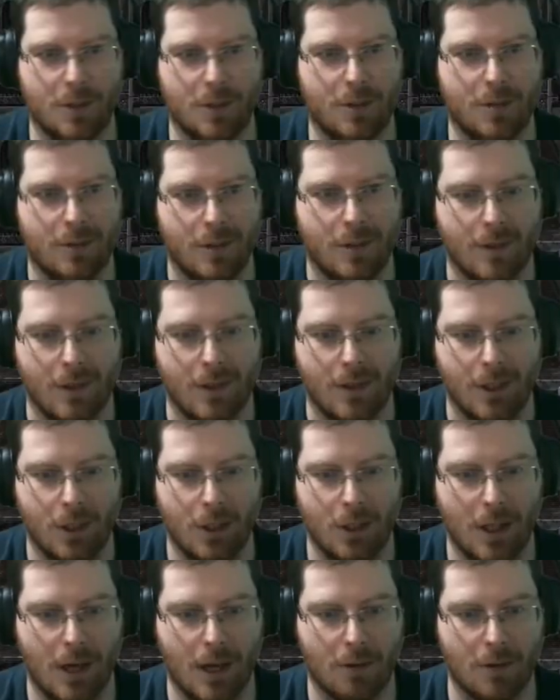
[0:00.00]
maybe it took a
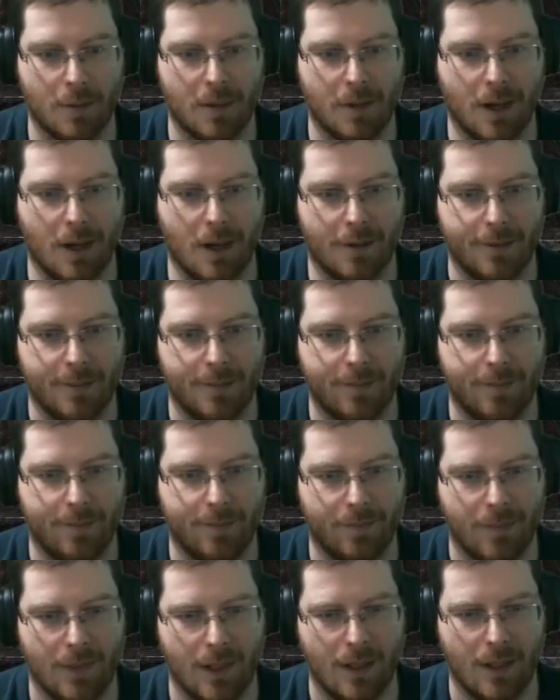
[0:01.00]
little longer than your
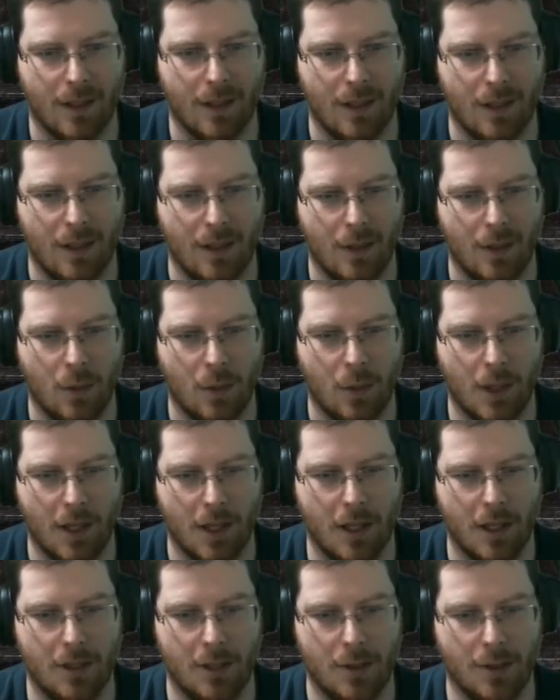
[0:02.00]
average game for
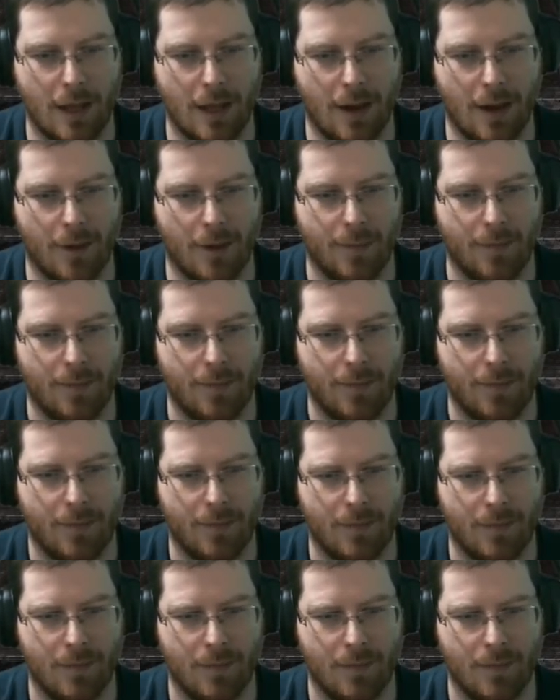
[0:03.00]
someone to get there.
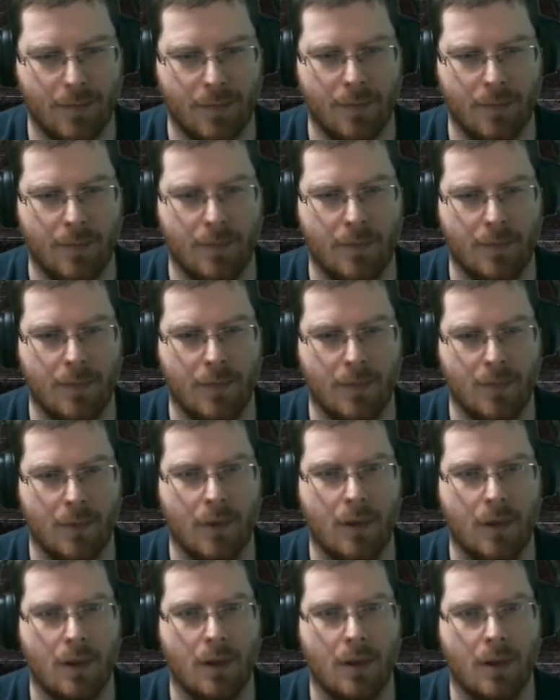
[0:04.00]
But
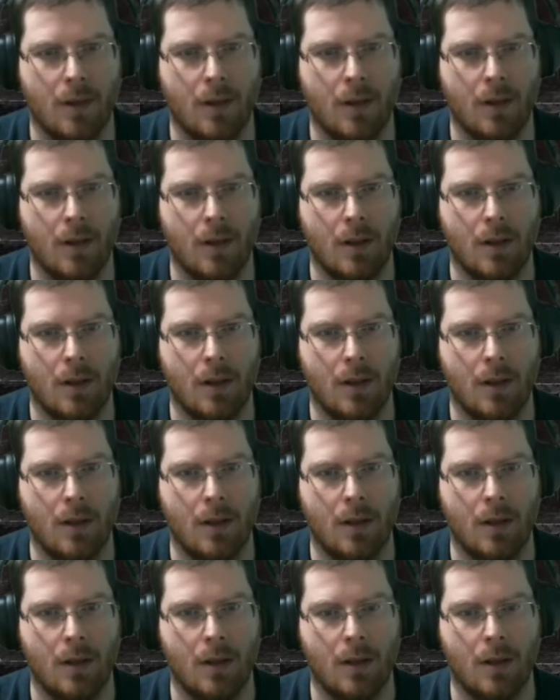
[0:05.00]
then
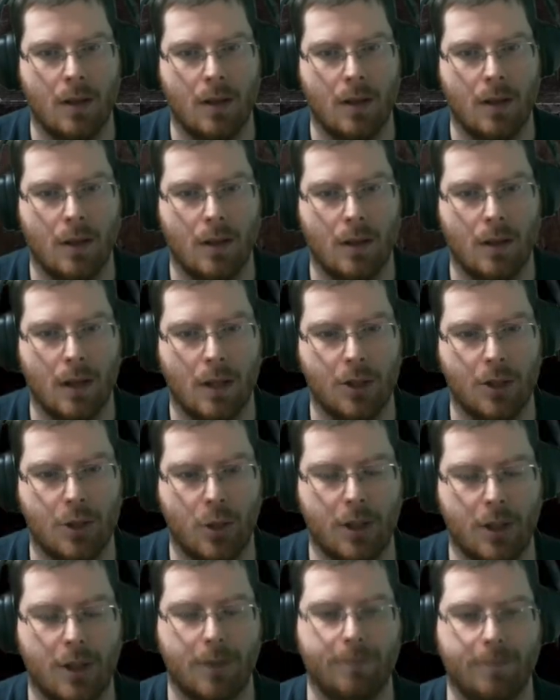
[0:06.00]
spoilers, everyone.
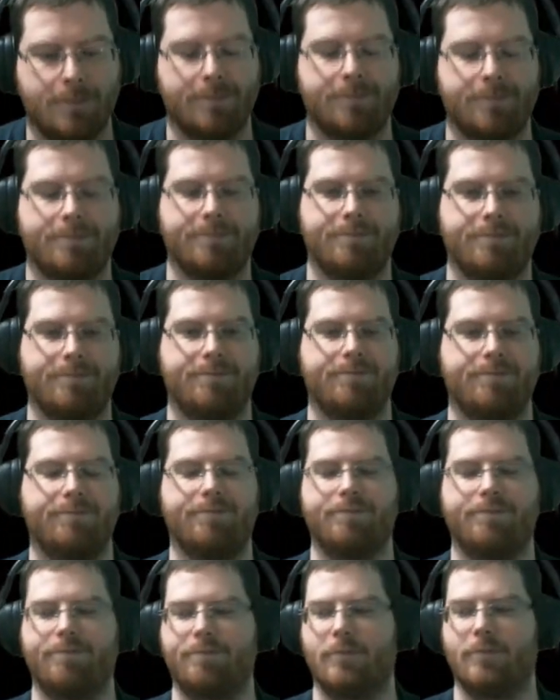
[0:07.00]
What it is in the
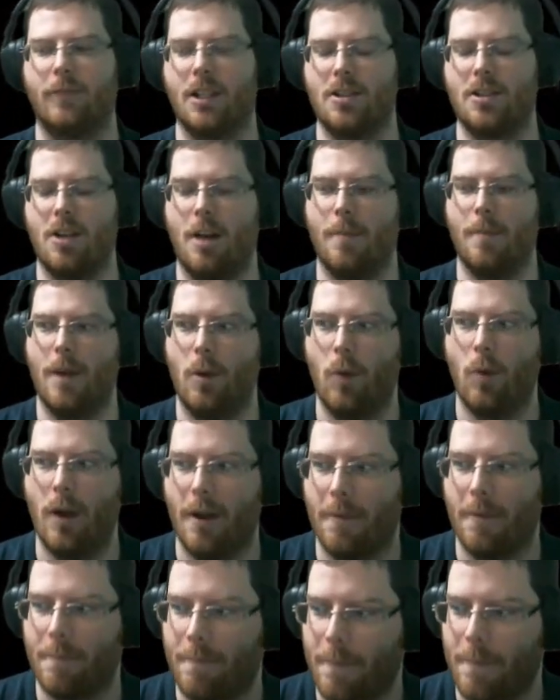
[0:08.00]
end is
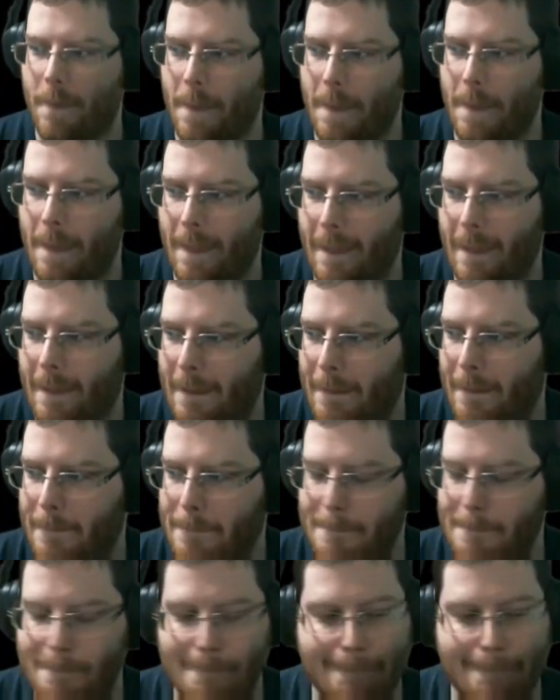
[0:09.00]
just a chat room.
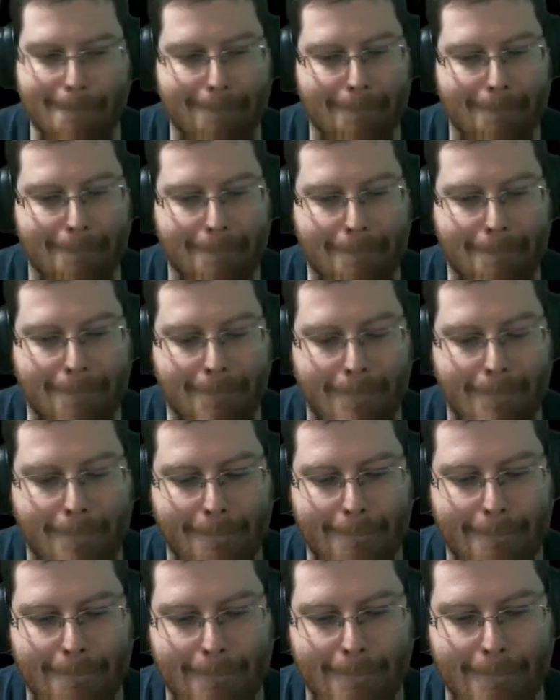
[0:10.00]
And
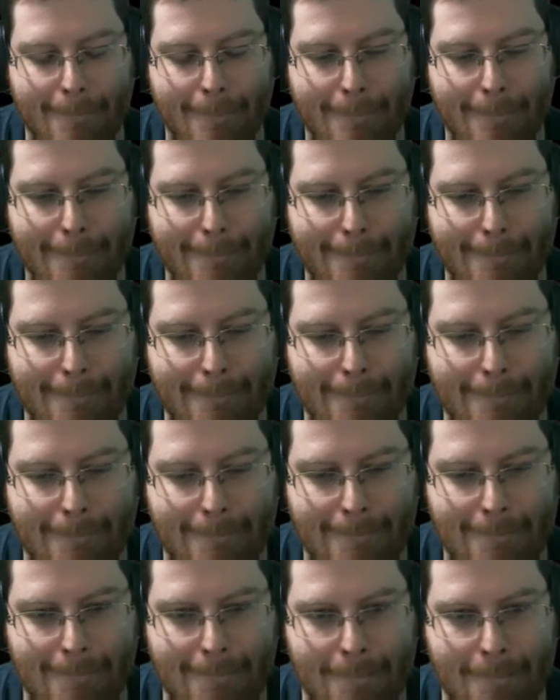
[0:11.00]
so when you beat the
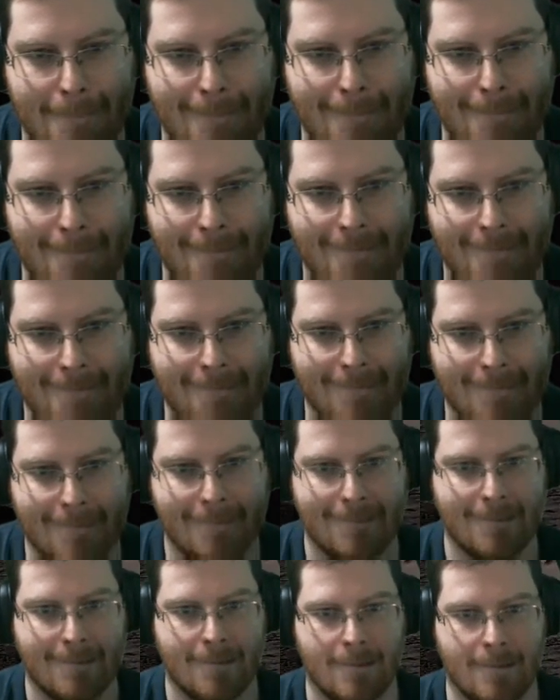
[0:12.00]
game, you enter a
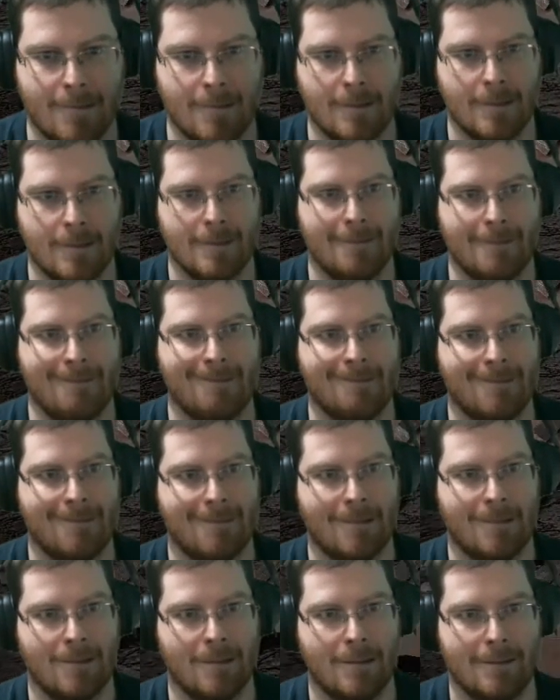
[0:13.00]
chat room that you can
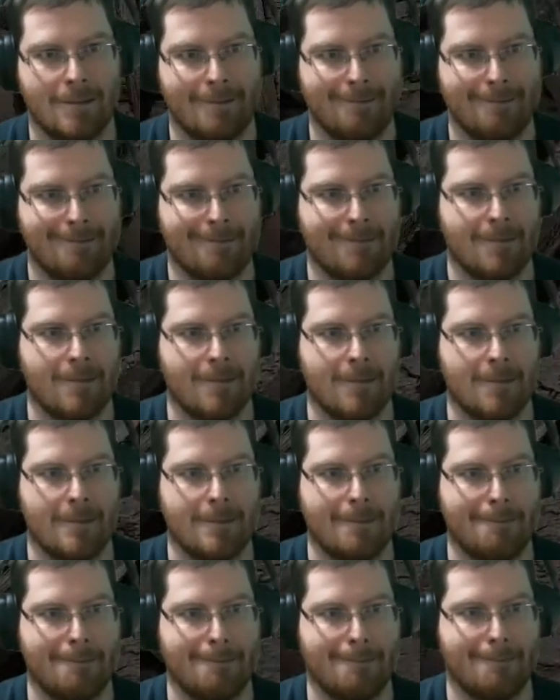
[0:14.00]
only enter by
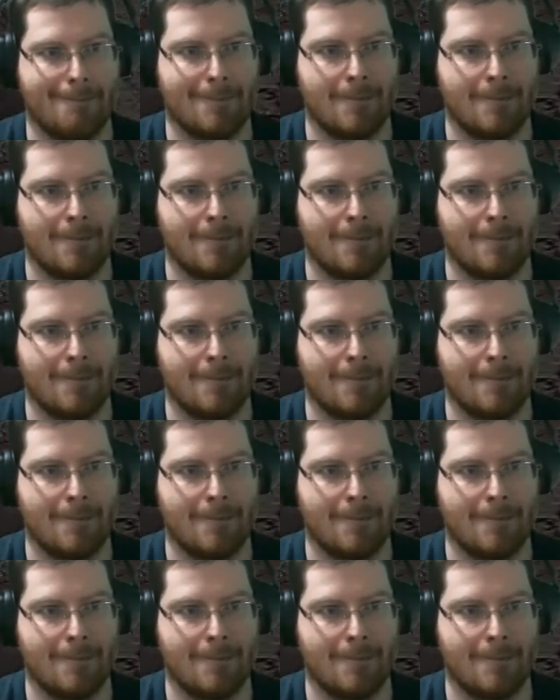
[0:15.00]
beating